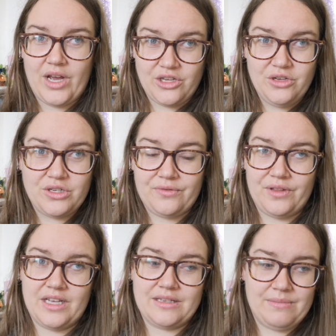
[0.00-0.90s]
I used
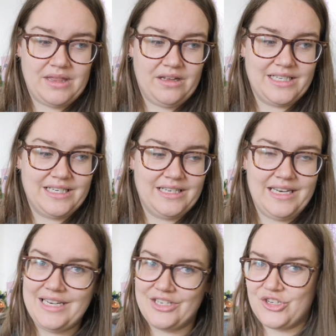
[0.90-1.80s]
for this meant I didn't
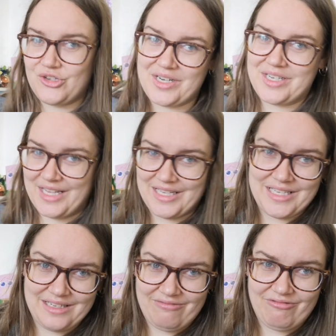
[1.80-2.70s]
need to stretch things
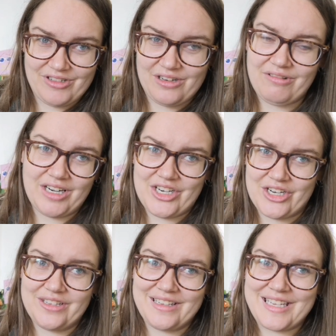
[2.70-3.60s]
in different
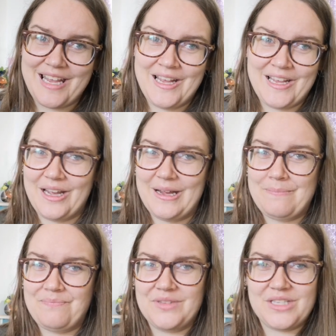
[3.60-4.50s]
directions,
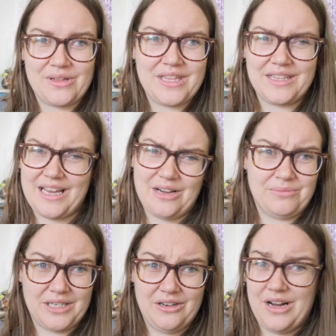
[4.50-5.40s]
um, so I think that
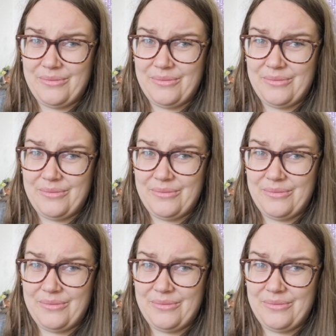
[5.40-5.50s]
helped a lot.